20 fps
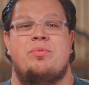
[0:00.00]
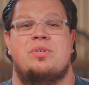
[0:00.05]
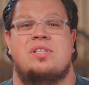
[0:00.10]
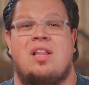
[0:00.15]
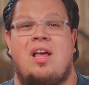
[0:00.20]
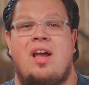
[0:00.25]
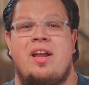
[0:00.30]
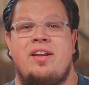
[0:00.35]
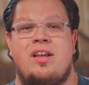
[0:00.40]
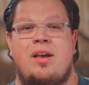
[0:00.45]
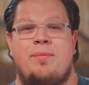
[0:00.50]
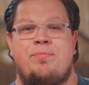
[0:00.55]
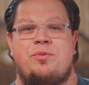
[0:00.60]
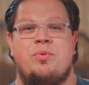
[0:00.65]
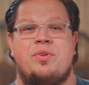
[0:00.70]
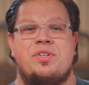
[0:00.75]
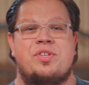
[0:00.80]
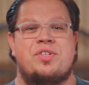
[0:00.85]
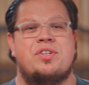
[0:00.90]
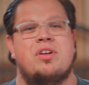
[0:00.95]
was lined up
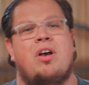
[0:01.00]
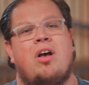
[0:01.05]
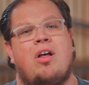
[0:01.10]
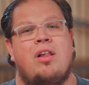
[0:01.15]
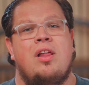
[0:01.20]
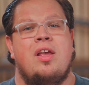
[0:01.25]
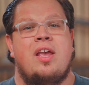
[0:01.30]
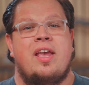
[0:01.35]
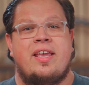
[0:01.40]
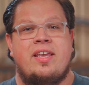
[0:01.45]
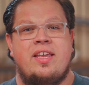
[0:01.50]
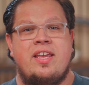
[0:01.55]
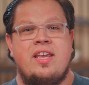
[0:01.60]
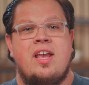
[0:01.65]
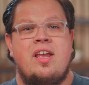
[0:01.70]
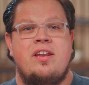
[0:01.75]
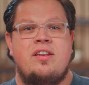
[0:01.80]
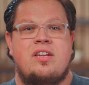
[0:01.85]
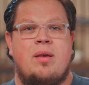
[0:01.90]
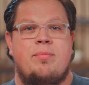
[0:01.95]
to install install
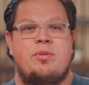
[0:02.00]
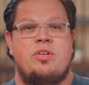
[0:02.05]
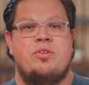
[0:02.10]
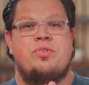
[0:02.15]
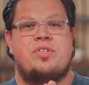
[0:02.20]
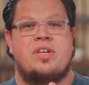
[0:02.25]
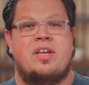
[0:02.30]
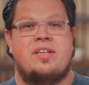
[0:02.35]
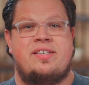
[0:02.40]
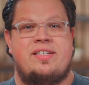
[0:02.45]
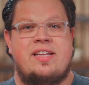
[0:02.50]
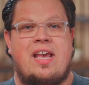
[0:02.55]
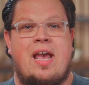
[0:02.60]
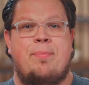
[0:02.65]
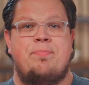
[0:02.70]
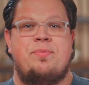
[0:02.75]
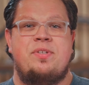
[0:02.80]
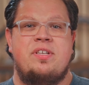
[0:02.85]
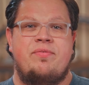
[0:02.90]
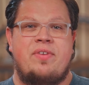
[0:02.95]
EAW's
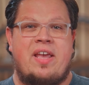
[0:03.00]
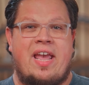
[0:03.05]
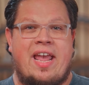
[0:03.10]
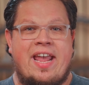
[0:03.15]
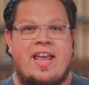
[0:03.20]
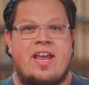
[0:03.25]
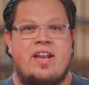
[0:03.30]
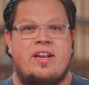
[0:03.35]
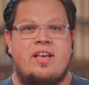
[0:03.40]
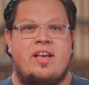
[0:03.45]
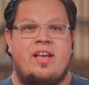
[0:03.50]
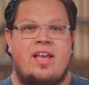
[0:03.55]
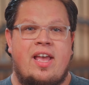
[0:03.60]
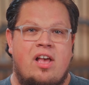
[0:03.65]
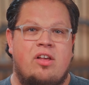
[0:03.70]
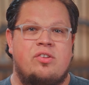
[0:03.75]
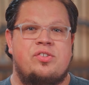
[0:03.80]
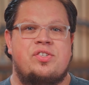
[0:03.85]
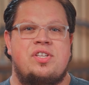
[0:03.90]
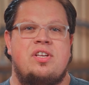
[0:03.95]
adaptive Anna
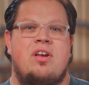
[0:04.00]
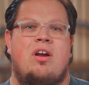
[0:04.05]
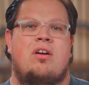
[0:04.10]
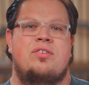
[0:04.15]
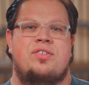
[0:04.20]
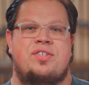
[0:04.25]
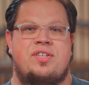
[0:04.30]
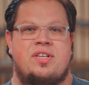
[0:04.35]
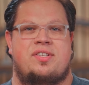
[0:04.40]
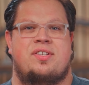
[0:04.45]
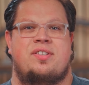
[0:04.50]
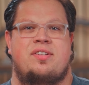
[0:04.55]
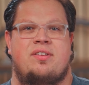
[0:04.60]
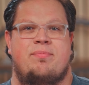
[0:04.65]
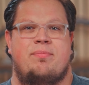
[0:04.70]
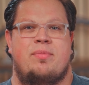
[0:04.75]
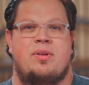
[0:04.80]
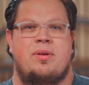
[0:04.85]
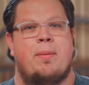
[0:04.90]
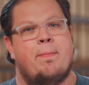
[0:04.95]
LCR
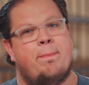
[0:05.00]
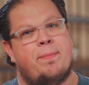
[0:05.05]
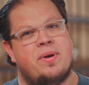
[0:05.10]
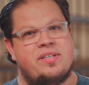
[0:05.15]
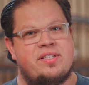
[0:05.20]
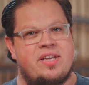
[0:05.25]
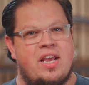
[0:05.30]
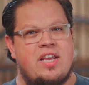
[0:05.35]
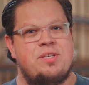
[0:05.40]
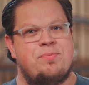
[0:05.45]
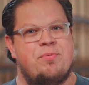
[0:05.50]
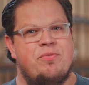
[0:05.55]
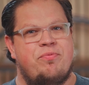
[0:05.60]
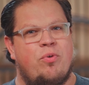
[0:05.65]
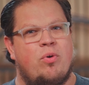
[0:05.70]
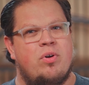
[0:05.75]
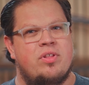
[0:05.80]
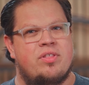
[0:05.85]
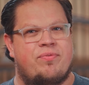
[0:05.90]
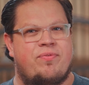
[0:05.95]
system. But days
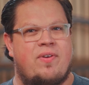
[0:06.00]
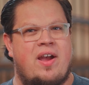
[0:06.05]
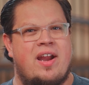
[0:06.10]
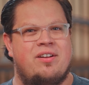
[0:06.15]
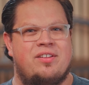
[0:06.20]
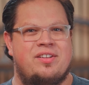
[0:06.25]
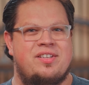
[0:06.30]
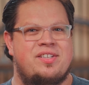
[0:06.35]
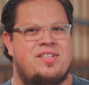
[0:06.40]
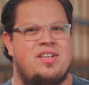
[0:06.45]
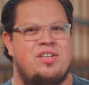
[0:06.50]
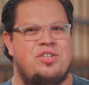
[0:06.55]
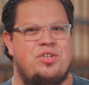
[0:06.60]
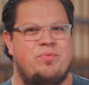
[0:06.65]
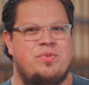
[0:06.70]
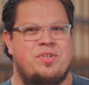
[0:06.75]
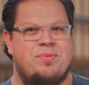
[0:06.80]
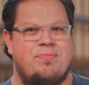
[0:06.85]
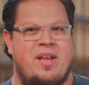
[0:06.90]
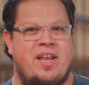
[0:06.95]
before the final decision
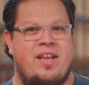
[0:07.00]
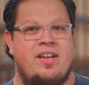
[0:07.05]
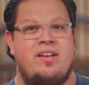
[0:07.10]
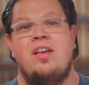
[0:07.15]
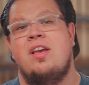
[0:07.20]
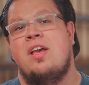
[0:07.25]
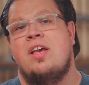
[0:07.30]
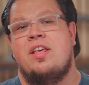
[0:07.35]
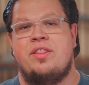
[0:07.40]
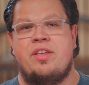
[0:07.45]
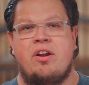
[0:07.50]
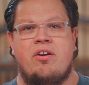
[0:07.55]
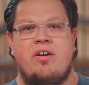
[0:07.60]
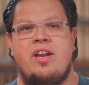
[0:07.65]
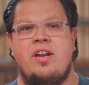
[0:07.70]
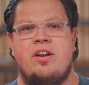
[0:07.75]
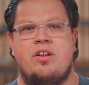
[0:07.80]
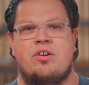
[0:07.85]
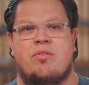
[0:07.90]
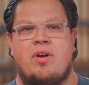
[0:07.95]
was made, their
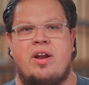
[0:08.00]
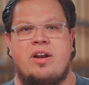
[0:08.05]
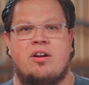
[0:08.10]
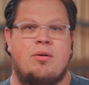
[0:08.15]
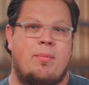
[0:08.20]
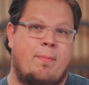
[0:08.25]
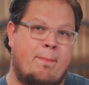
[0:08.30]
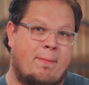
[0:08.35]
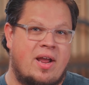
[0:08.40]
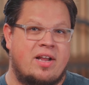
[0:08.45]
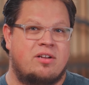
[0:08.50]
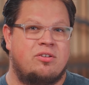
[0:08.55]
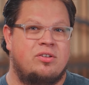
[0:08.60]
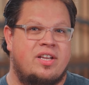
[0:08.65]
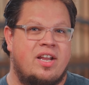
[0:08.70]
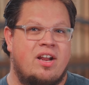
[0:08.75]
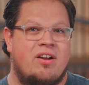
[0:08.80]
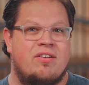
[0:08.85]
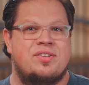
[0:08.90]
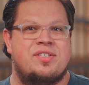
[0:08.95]
integrator, Michael
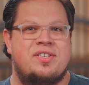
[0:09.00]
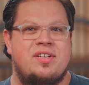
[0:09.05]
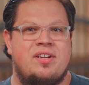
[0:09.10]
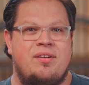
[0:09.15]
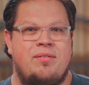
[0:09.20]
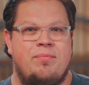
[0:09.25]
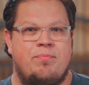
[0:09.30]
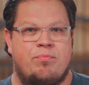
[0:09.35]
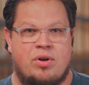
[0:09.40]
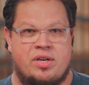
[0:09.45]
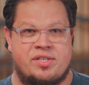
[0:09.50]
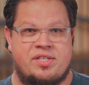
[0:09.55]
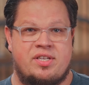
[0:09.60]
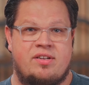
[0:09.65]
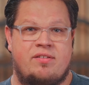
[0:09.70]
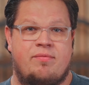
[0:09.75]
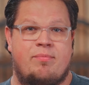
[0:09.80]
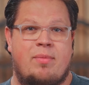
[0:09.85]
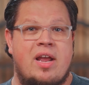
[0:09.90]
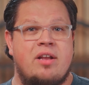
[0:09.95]
Garrison,
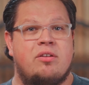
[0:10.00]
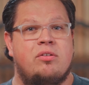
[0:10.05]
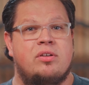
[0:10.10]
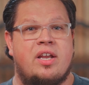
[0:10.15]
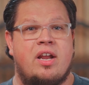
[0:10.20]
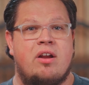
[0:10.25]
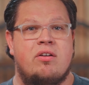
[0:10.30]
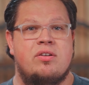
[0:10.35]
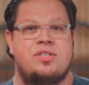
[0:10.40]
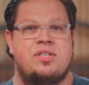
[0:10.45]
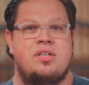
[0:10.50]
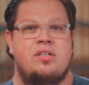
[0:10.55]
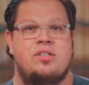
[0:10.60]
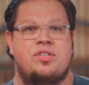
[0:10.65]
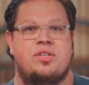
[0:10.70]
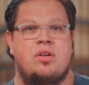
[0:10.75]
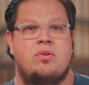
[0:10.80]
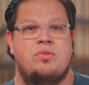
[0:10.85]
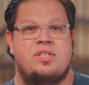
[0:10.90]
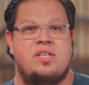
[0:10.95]
president of Michael Garrison
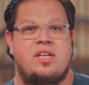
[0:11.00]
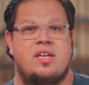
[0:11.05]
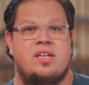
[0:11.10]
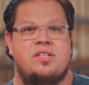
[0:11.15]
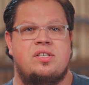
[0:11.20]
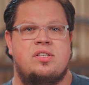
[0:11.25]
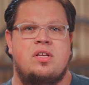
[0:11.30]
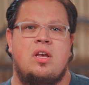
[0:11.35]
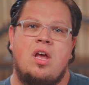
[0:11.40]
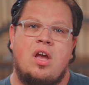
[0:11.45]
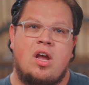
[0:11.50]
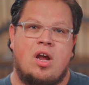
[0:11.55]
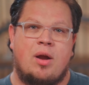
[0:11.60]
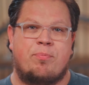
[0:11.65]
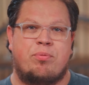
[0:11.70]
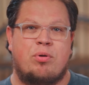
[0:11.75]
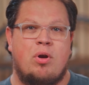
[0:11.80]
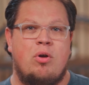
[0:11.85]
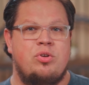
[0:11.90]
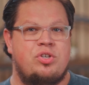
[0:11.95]
Associates,
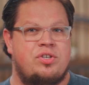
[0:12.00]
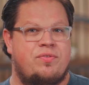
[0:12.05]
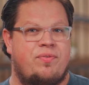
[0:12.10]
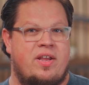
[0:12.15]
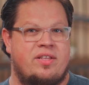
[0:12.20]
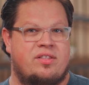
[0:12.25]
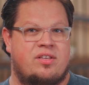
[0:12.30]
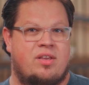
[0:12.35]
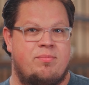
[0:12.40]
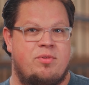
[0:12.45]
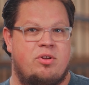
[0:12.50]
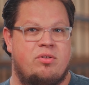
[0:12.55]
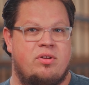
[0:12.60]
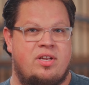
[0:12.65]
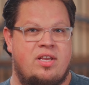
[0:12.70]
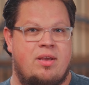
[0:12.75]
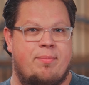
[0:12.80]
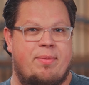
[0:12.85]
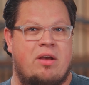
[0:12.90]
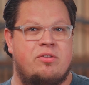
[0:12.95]
approached Faith
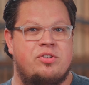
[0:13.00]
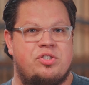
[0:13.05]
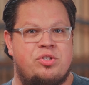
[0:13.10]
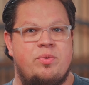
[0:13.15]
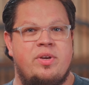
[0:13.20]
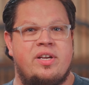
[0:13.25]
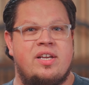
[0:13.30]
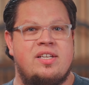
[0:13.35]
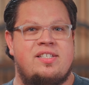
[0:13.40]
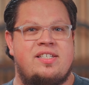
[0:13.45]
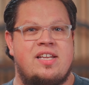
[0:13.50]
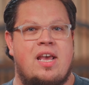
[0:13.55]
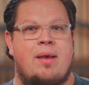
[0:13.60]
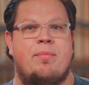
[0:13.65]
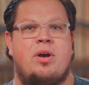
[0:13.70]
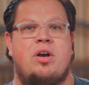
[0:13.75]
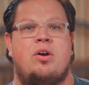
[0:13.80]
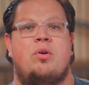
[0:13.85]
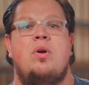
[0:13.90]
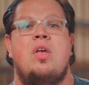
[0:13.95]
Community about doing a
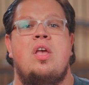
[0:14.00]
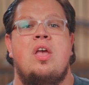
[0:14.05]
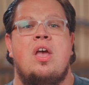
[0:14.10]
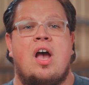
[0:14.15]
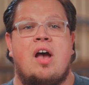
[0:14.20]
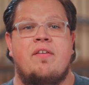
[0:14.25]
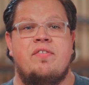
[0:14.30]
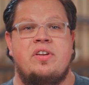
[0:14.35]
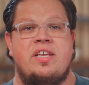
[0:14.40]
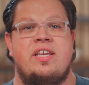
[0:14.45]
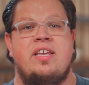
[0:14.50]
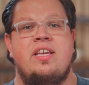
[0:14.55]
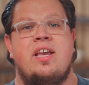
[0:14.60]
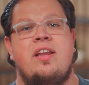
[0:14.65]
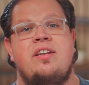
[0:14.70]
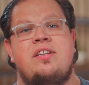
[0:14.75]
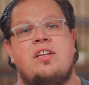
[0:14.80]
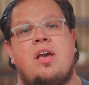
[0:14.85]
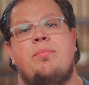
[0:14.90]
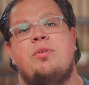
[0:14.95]
demo of an
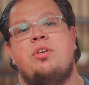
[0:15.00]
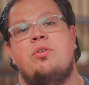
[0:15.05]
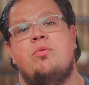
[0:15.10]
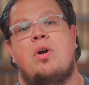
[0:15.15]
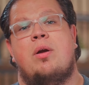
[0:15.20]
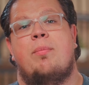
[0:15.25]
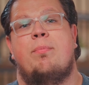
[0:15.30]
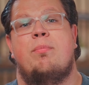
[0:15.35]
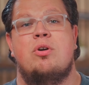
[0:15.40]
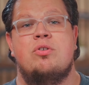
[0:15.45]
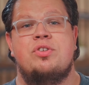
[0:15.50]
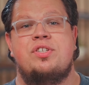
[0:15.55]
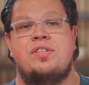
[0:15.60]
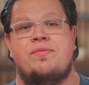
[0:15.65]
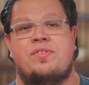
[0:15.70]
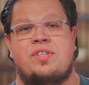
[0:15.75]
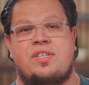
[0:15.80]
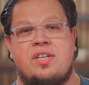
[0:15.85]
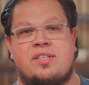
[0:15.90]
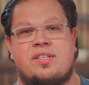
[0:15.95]
EAW
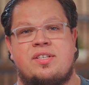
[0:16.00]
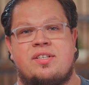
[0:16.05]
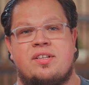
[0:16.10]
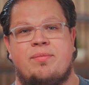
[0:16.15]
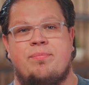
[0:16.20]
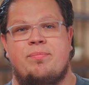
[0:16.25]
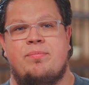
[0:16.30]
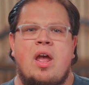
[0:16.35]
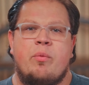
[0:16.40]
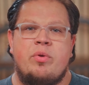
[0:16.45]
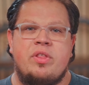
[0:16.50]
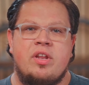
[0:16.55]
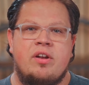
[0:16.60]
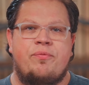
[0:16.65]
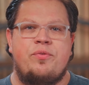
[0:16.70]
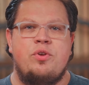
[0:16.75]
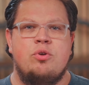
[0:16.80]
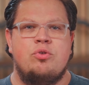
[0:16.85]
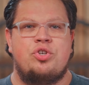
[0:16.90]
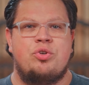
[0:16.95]
immersive system. Within a
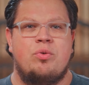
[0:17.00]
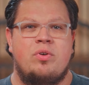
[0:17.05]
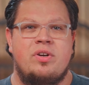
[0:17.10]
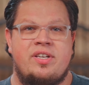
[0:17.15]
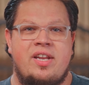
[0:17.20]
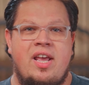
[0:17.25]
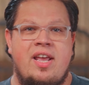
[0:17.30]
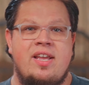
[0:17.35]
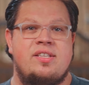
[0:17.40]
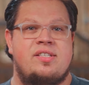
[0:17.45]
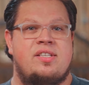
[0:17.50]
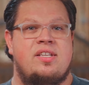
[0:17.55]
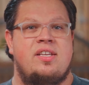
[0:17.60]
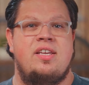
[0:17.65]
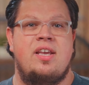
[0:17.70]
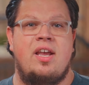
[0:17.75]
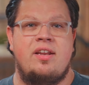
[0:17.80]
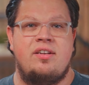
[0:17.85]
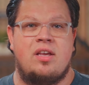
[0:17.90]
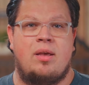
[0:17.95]
few short days,
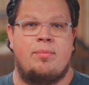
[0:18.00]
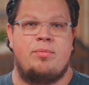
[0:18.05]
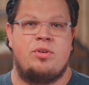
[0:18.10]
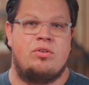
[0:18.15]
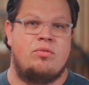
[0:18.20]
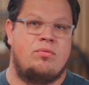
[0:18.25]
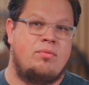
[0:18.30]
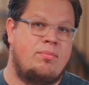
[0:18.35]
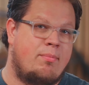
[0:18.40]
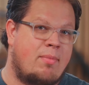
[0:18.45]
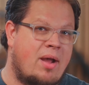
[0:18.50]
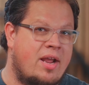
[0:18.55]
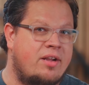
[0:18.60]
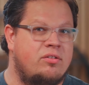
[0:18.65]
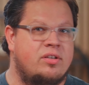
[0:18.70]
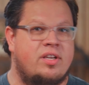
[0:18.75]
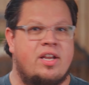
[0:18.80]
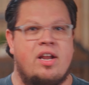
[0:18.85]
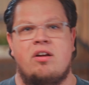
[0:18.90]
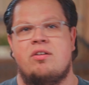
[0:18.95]
EAW,
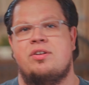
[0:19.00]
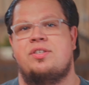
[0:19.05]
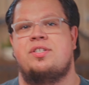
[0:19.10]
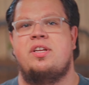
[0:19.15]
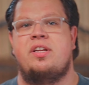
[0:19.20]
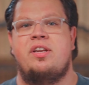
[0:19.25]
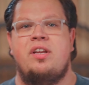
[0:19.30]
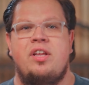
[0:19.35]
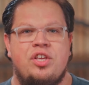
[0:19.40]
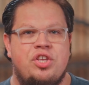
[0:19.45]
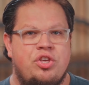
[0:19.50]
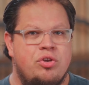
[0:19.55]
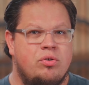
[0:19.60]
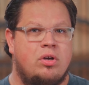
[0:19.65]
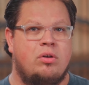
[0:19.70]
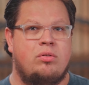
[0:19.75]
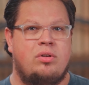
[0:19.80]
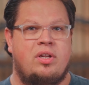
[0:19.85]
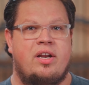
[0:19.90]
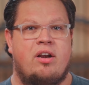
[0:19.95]
Michael Garrison,
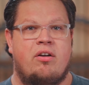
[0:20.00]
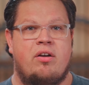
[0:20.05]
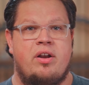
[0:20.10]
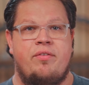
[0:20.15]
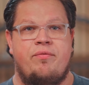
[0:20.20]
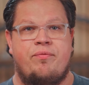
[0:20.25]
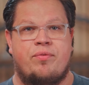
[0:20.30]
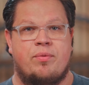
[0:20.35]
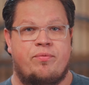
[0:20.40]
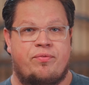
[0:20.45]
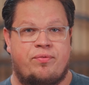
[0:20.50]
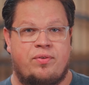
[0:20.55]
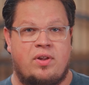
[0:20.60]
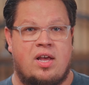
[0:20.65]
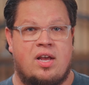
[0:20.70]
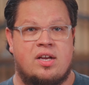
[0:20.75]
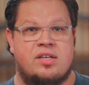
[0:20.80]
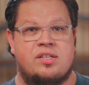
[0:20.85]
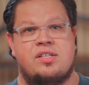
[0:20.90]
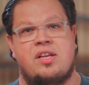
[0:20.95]
Hugo Larin from
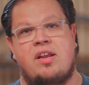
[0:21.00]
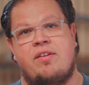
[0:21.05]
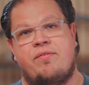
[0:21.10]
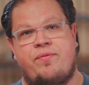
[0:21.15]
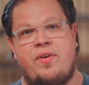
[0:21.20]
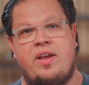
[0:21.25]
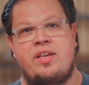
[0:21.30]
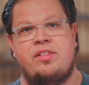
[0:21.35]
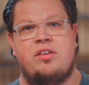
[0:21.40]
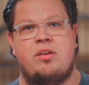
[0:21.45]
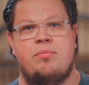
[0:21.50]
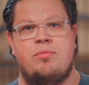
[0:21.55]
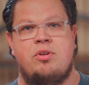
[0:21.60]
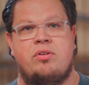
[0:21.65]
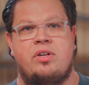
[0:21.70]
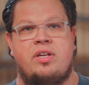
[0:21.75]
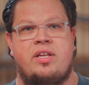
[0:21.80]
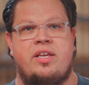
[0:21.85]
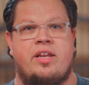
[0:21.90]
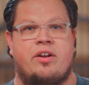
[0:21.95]
Flux, and Faith
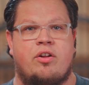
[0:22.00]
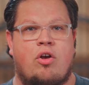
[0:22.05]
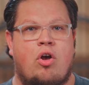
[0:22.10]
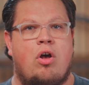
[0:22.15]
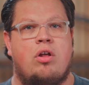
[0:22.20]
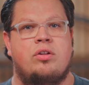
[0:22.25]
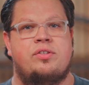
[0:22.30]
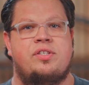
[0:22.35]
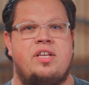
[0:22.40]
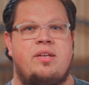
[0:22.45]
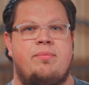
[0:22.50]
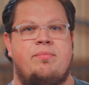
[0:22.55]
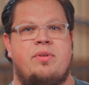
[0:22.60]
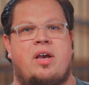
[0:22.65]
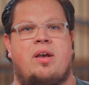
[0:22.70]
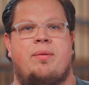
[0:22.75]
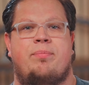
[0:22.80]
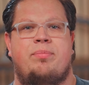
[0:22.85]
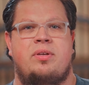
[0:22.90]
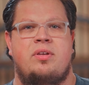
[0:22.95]
Community had all teamed
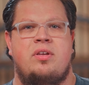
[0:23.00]
up.